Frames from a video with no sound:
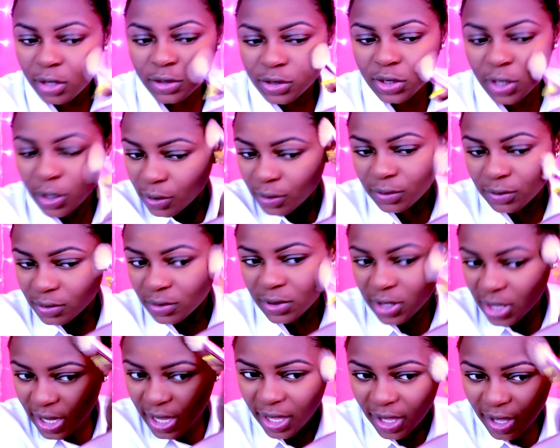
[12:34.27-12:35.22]
So
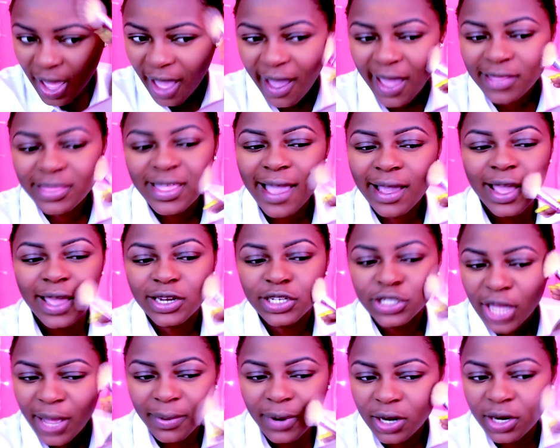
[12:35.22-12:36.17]
yeah, I had that kind of
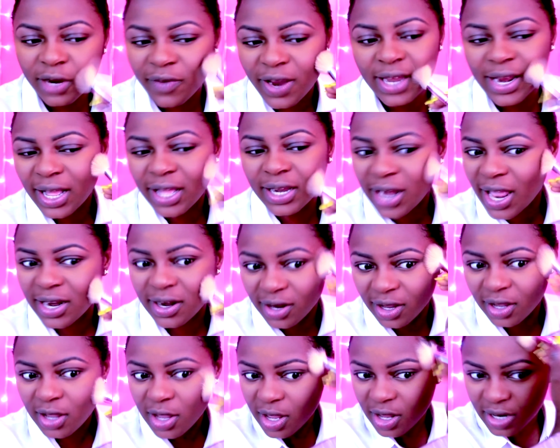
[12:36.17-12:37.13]
job, but I never had like a
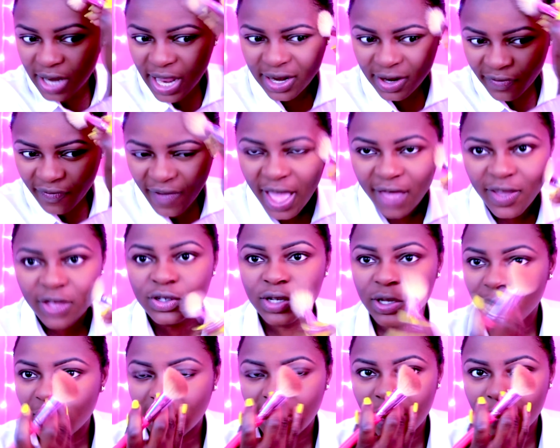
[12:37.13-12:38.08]
9 to 5. I
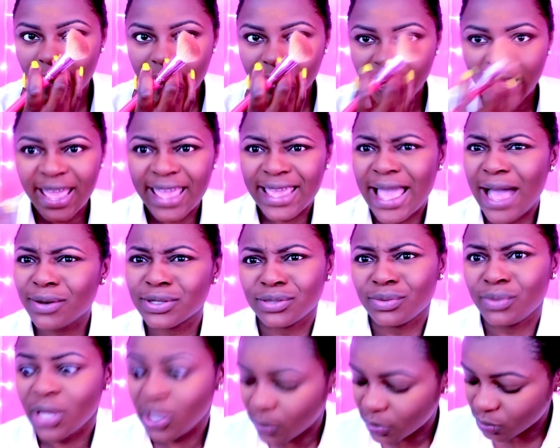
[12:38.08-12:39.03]
usually work like probably like 8 hours a
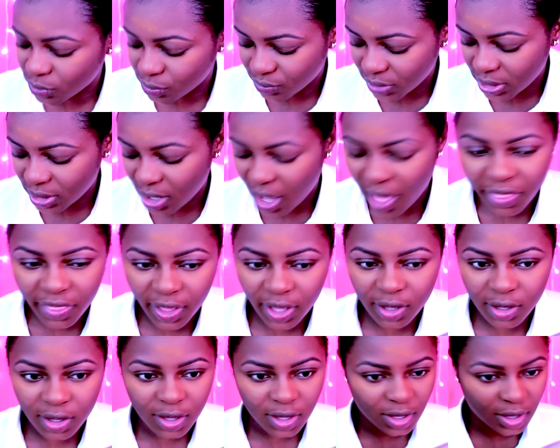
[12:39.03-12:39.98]
week, which was really
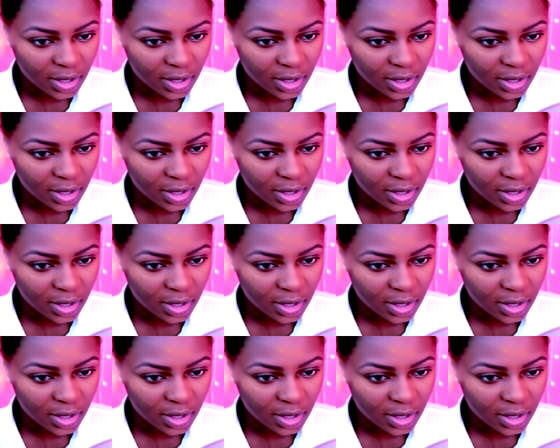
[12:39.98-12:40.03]
nothing.